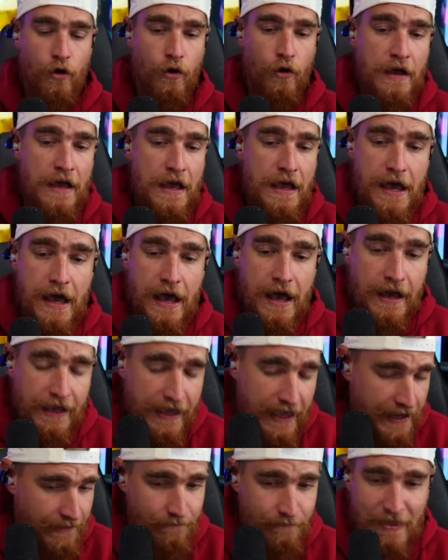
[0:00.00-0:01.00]
roll.
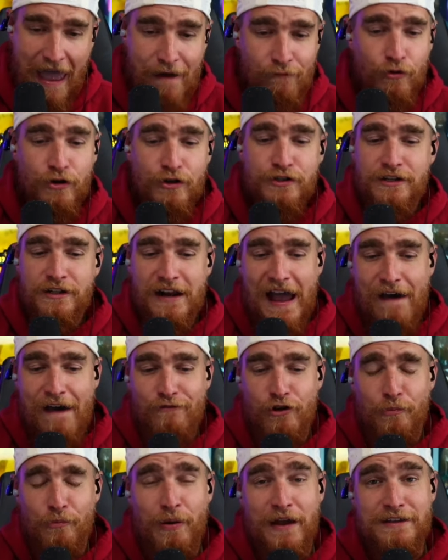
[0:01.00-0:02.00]
Again, everyone's going to have
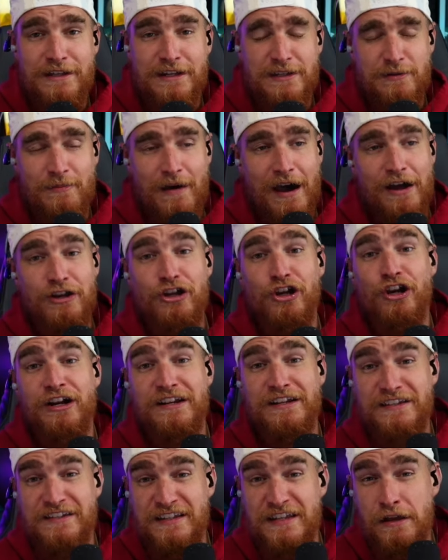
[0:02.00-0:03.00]
their opinions about it. You're
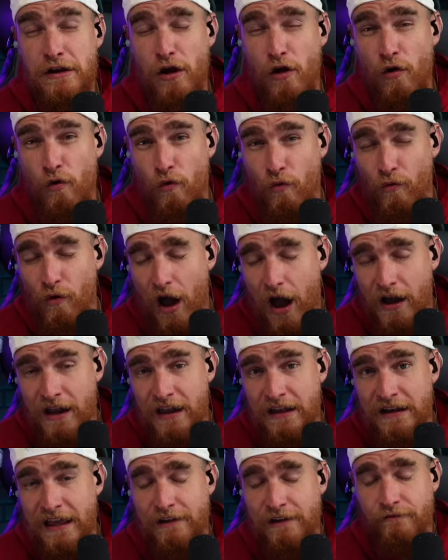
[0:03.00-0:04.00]
going to see it
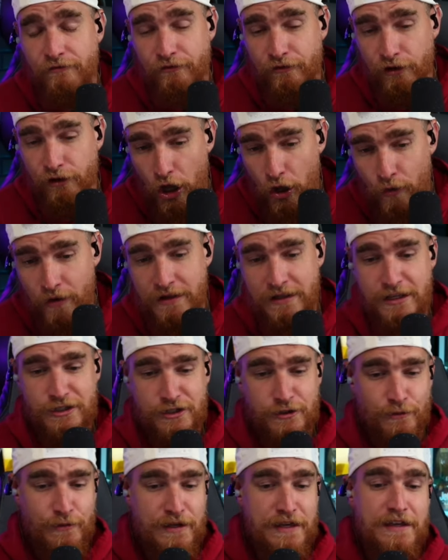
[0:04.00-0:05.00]
rocking and flowing
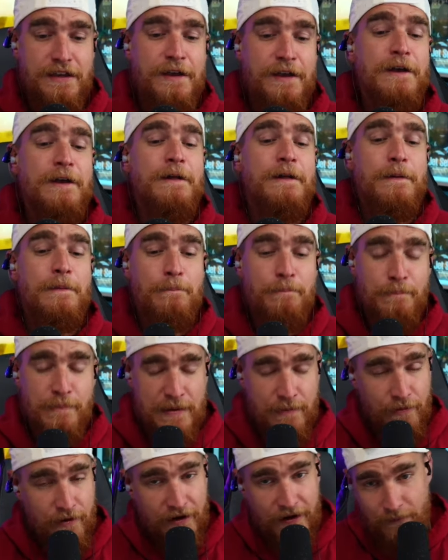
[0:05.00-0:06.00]
this week.
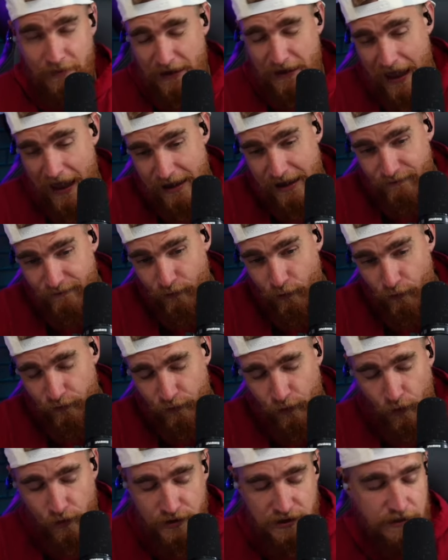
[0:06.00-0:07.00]
People are going to be hateful
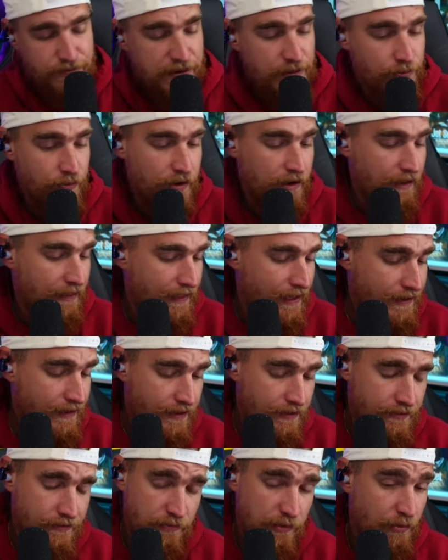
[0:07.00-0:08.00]
towards it. People are going to like
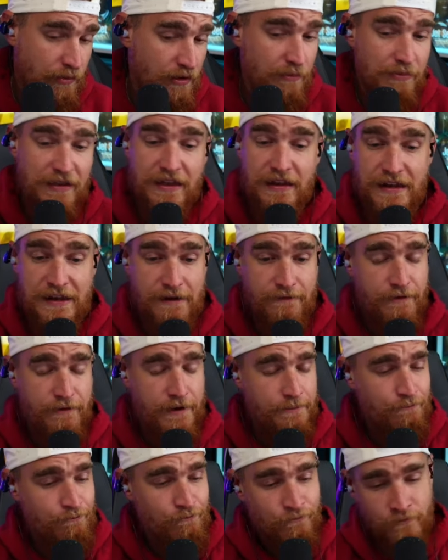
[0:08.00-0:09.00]
it. Some people are going to be
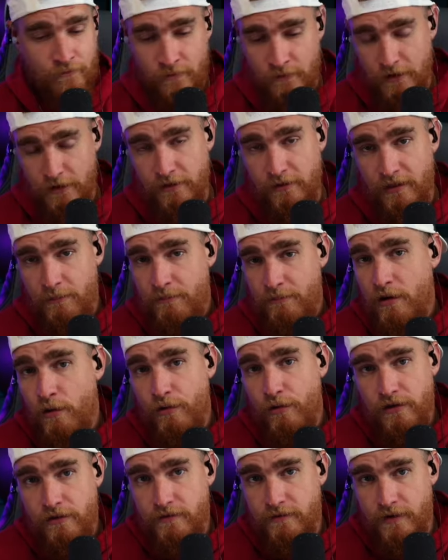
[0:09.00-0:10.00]
indifferent. Let me know
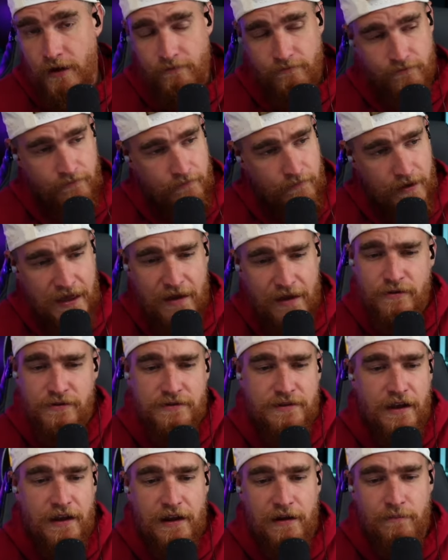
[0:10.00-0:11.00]
where you sit.
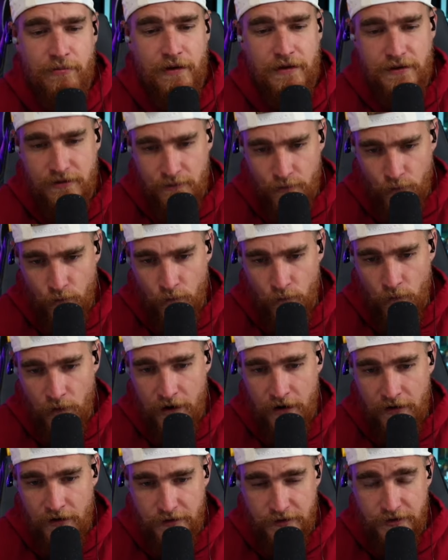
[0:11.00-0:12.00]
Everyone's got an opinion. We're
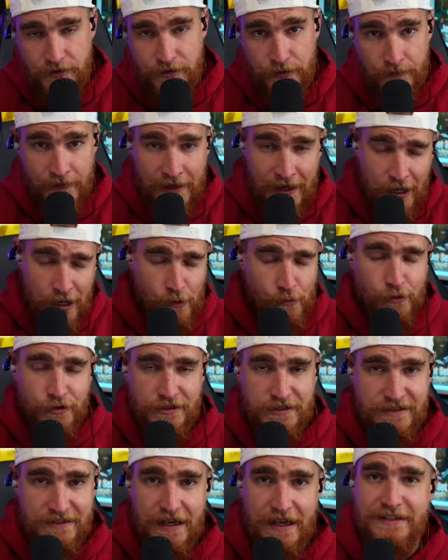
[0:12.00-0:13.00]
here to listen to it. We'll
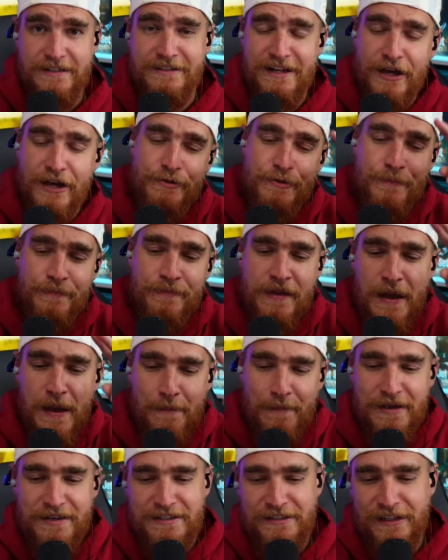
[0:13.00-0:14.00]
see you guys in the next one.
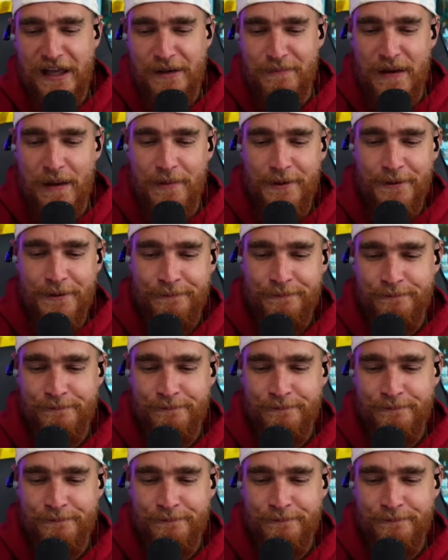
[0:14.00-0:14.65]
Peace and love, baby.